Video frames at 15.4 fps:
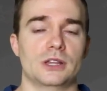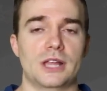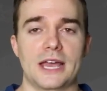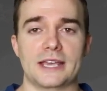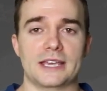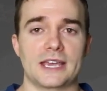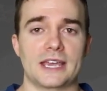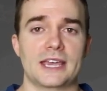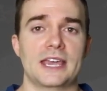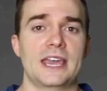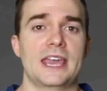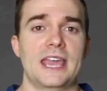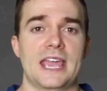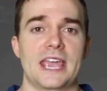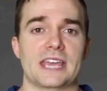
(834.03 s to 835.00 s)
like it
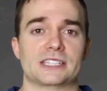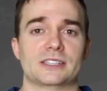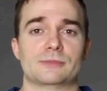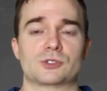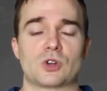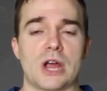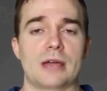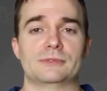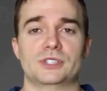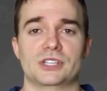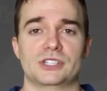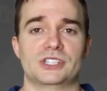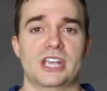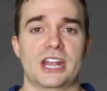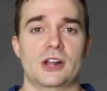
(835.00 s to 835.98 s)
and subscribe to
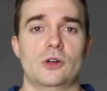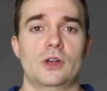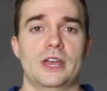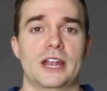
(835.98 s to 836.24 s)
the channel.